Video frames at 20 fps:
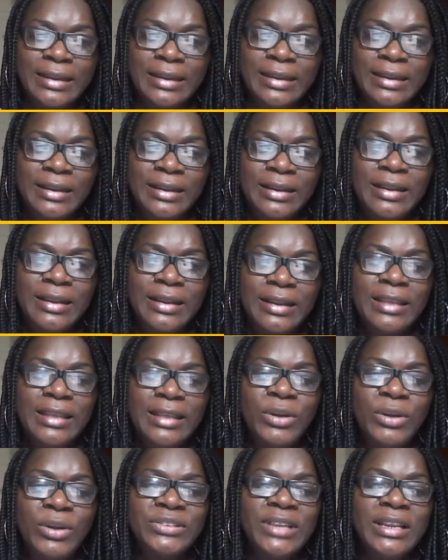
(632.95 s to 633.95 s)
They were
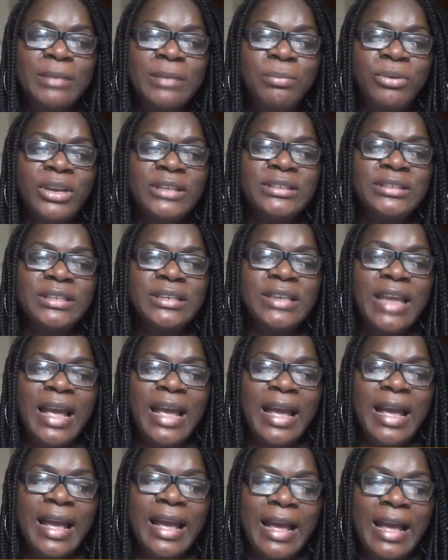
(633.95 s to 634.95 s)
celebrating
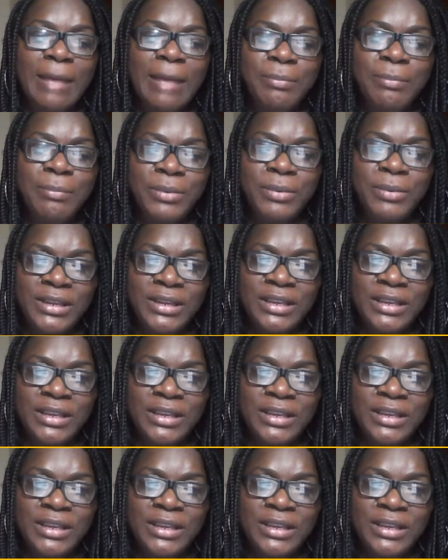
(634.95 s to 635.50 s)
Happiness Day.